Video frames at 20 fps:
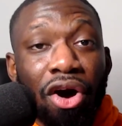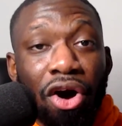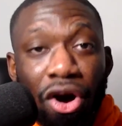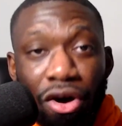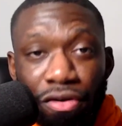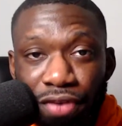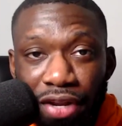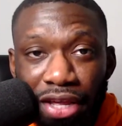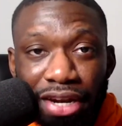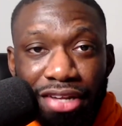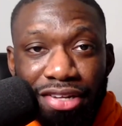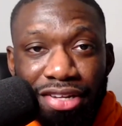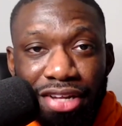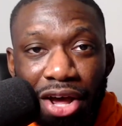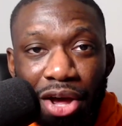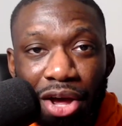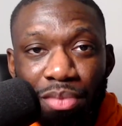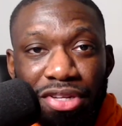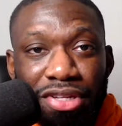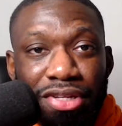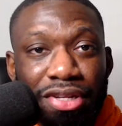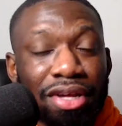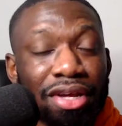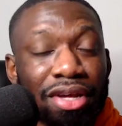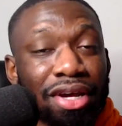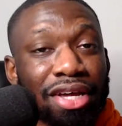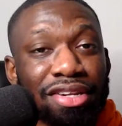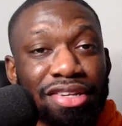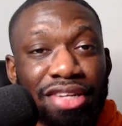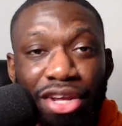Hopefully this helps.
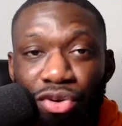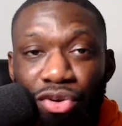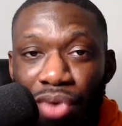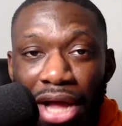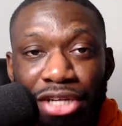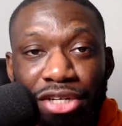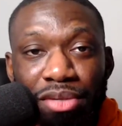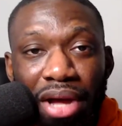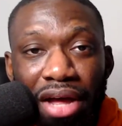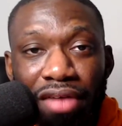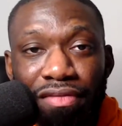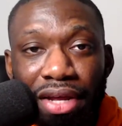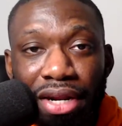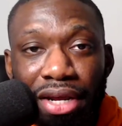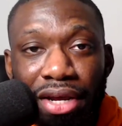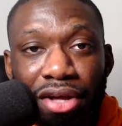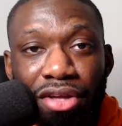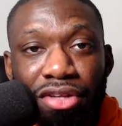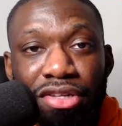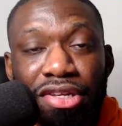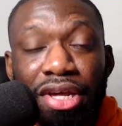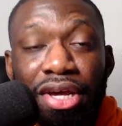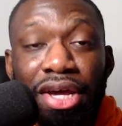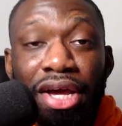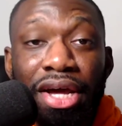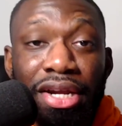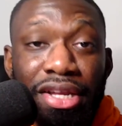Continue watching my videos.